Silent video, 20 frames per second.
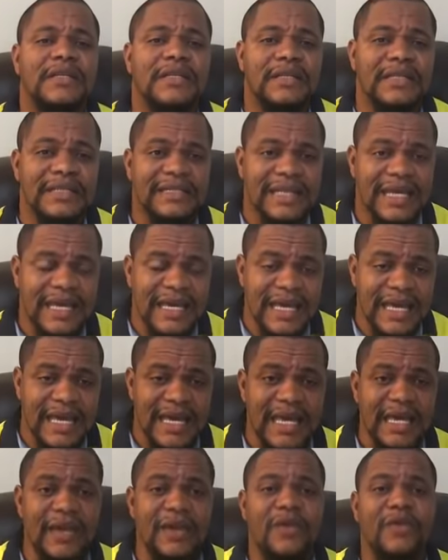the
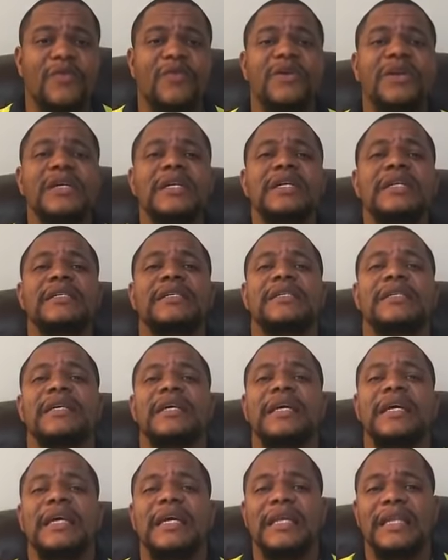increase
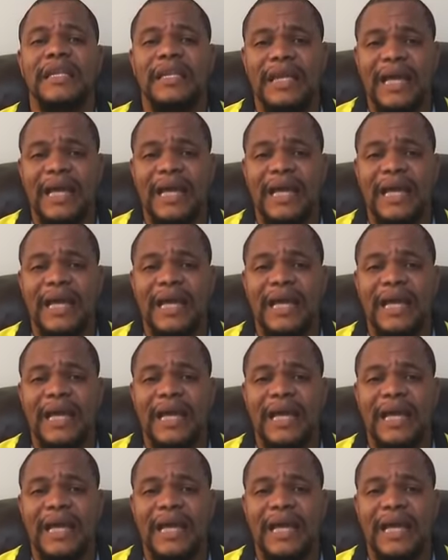in